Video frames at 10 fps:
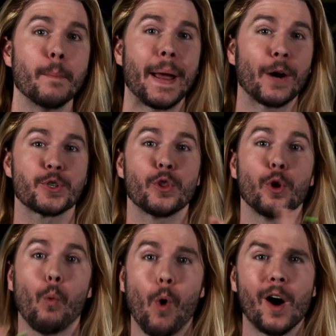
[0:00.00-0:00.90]
compared to
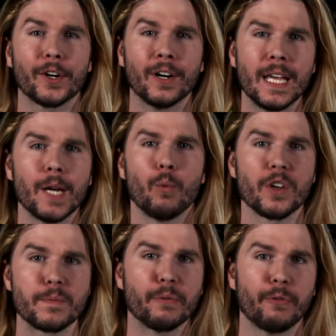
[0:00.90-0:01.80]
the water it
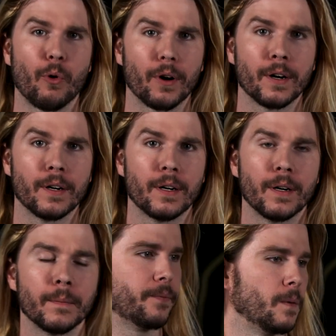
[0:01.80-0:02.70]
was before.
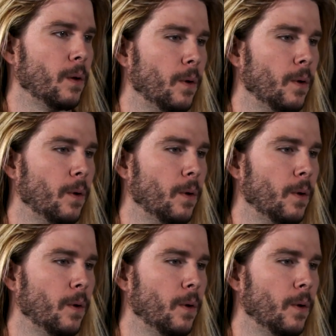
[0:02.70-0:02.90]
For